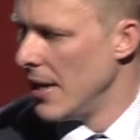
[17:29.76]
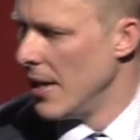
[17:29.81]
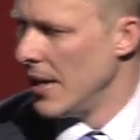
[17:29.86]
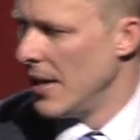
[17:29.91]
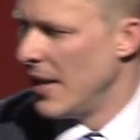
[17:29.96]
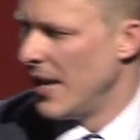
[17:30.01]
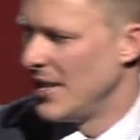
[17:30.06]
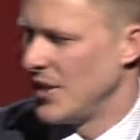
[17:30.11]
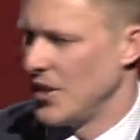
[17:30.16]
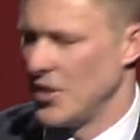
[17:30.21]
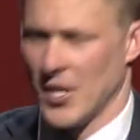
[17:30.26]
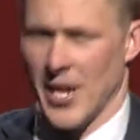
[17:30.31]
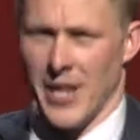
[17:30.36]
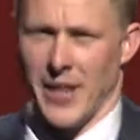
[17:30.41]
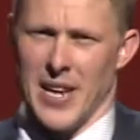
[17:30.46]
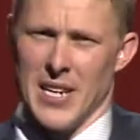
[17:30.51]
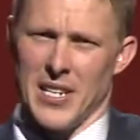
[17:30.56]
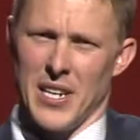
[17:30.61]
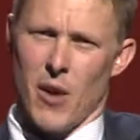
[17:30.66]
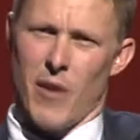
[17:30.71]
As you see
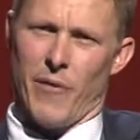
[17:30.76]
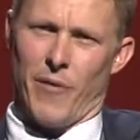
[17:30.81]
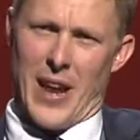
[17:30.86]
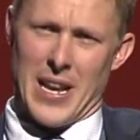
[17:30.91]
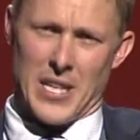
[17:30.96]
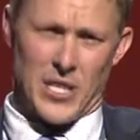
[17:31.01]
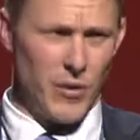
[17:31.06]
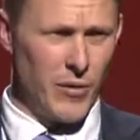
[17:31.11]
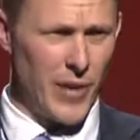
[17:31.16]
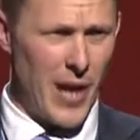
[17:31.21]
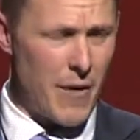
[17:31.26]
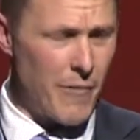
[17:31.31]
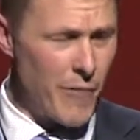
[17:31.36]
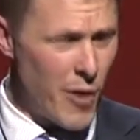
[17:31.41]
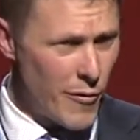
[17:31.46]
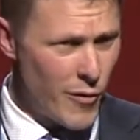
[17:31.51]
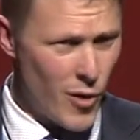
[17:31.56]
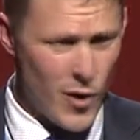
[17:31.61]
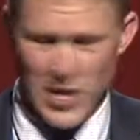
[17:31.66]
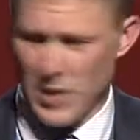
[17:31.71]
there, Dairy Flat, Silverdale, very,
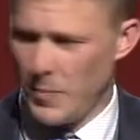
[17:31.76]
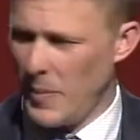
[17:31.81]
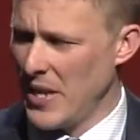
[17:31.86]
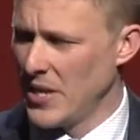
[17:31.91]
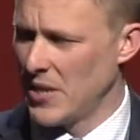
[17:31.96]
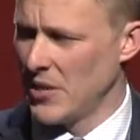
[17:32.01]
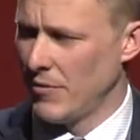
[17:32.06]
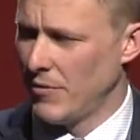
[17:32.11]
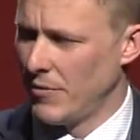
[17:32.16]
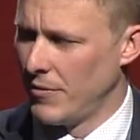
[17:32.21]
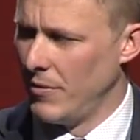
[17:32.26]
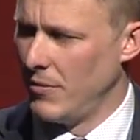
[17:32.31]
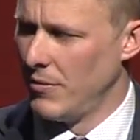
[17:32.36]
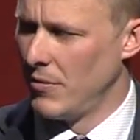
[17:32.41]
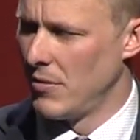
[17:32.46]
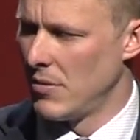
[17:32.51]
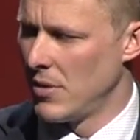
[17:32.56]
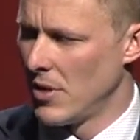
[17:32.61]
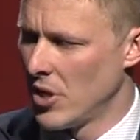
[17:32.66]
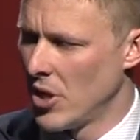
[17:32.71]
very expensive.
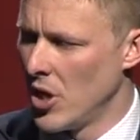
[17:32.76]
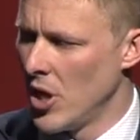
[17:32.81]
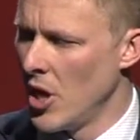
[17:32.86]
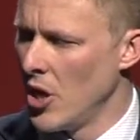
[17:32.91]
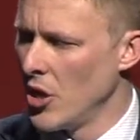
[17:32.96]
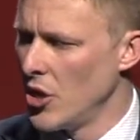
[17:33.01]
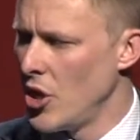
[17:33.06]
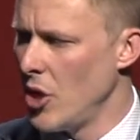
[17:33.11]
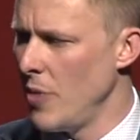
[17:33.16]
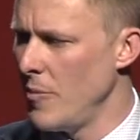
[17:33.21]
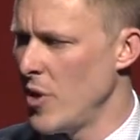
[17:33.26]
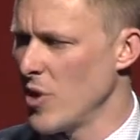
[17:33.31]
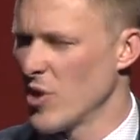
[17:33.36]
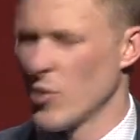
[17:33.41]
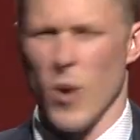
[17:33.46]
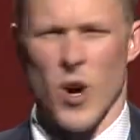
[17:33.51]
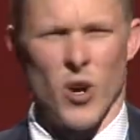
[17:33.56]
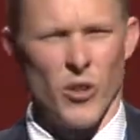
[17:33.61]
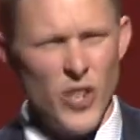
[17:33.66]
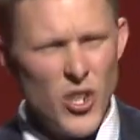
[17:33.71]
QMU as
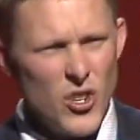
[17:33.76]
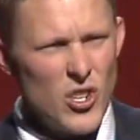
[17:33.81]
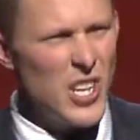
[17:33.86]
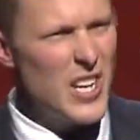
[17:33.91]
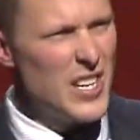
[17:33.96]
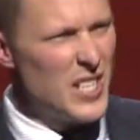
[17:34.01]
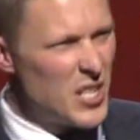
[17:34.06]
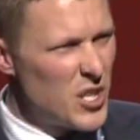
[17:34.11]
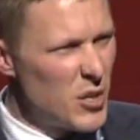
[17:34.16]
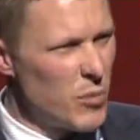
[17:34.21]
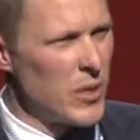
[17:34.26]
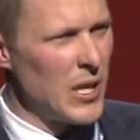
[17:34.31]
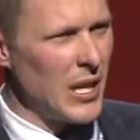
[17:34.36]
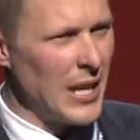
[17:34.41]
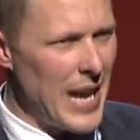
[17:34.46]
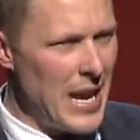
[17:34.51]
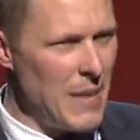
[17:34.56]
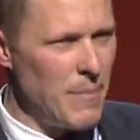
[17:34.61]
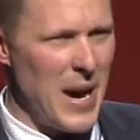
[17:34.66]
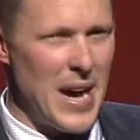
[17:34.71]
well, usually to do with the
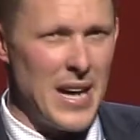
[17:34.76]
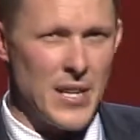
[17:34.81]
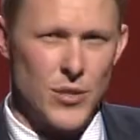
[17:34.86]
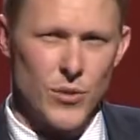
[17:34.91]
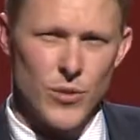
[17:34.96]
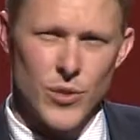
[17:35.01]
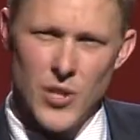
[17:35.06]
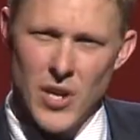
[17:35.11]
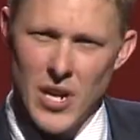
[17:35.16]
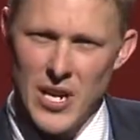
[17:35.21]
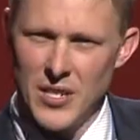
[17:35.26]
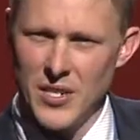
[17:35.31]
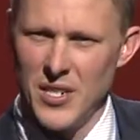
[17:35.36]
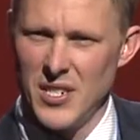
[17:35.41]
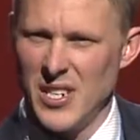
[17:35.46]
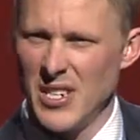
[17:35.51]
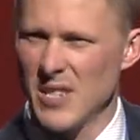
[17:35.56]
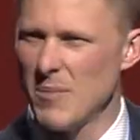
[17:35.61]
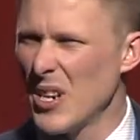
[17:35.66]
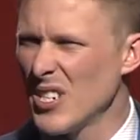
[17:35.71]
land parcel size. You see,
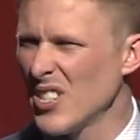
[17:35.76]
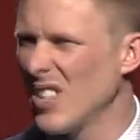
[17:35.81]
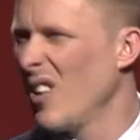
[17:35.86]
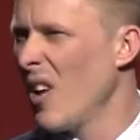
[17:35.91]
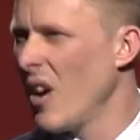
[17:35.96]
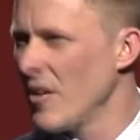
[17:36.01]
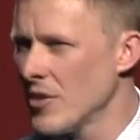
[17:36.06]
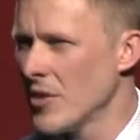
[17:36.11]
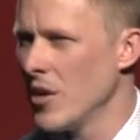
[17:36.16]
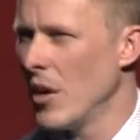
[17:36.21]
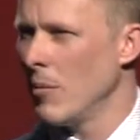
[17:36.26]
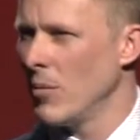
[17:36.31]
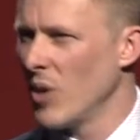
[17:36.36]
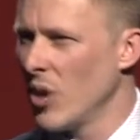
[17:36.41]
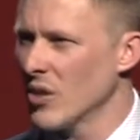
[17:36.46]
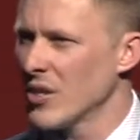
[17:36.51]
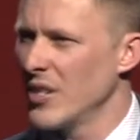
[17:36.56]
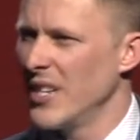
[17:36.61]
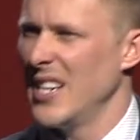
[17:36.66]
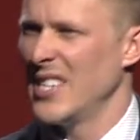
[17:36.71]
it's mostly lifestyle
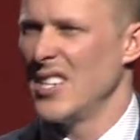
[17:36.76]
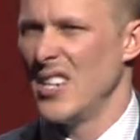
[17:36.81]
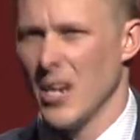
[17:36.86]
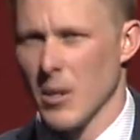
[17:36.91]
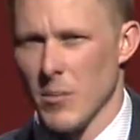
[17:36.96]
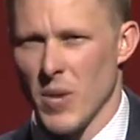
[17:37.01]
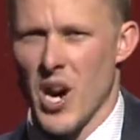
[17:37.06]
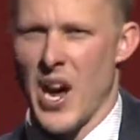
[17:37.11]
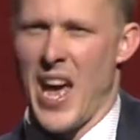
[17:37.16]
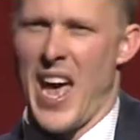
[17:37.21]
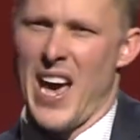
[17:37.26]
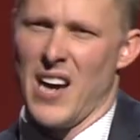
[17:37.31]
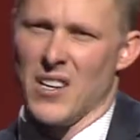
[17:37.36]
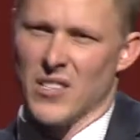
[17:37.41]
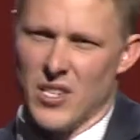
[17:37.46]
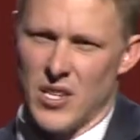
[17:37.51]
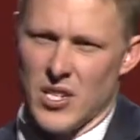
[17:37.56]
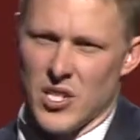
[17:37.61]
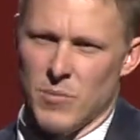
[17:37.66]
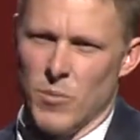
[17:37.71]
blocks there, so you've got to buy a house
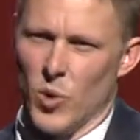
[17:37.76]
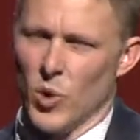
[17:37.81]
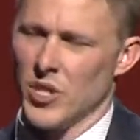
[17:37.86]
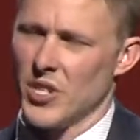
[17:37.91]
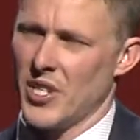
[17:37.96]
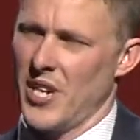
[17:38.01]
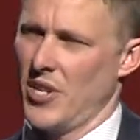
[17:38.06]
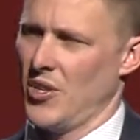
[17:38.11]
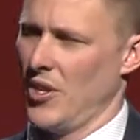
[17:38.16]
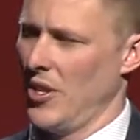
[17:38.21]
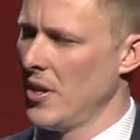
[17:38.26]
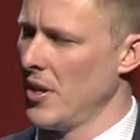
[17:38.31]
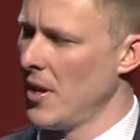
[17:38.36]
in a smaller section.